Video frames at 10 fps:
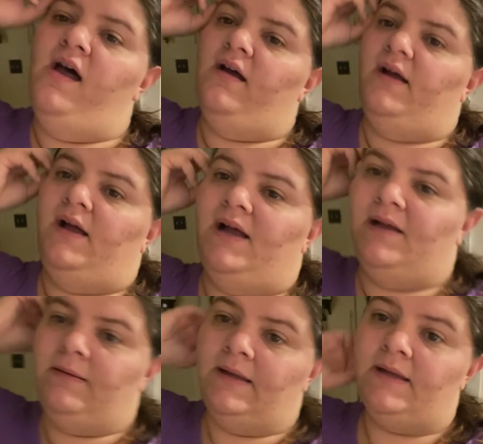Uh,
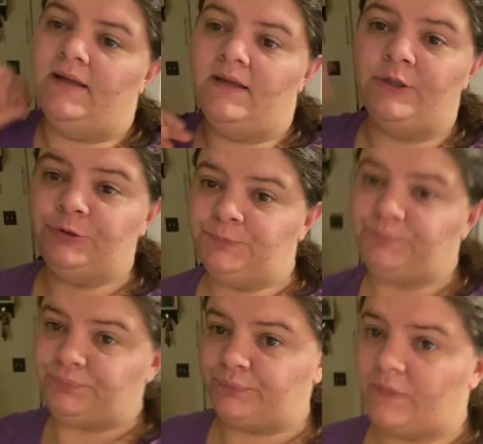
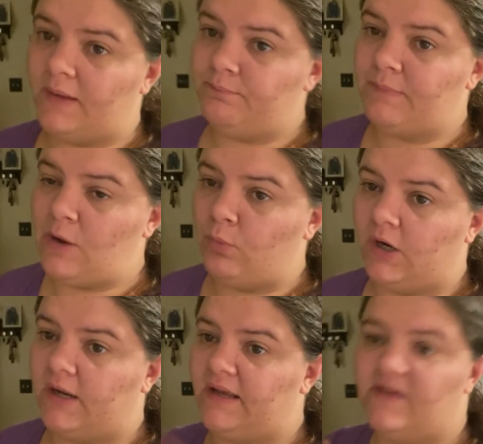my
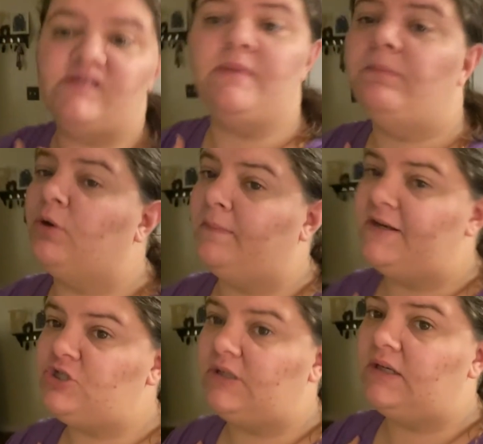work gives me
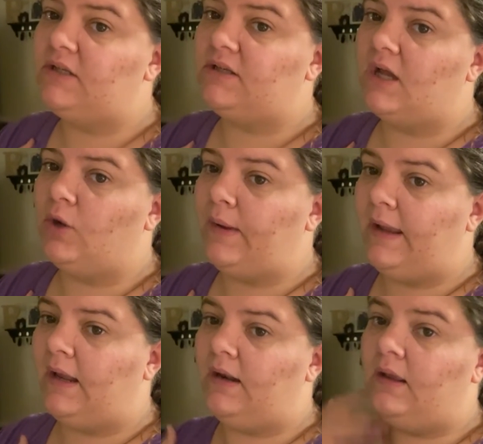permission to go
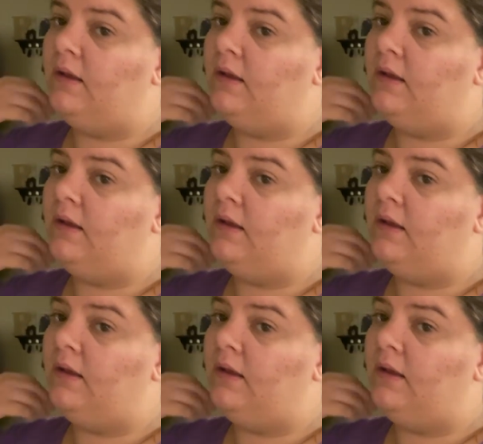in